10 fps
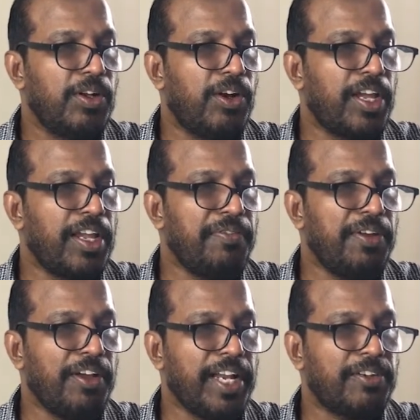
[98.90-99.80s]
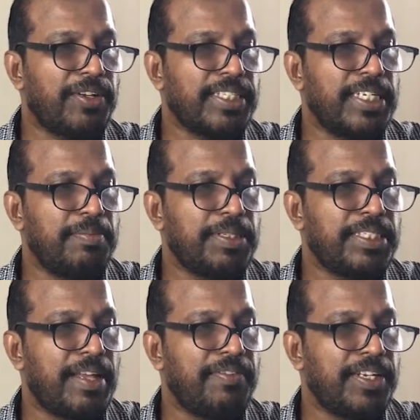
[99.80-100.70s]
Okay, if you look at question number
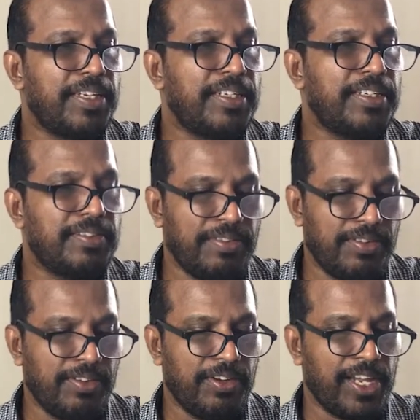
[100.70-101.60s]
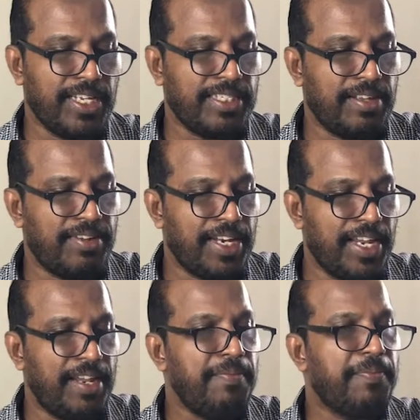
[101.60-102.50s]
7, okay,
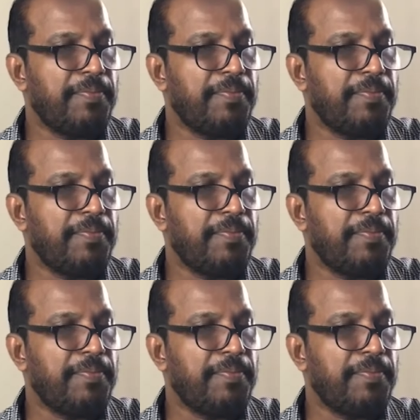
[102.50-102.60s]
7a,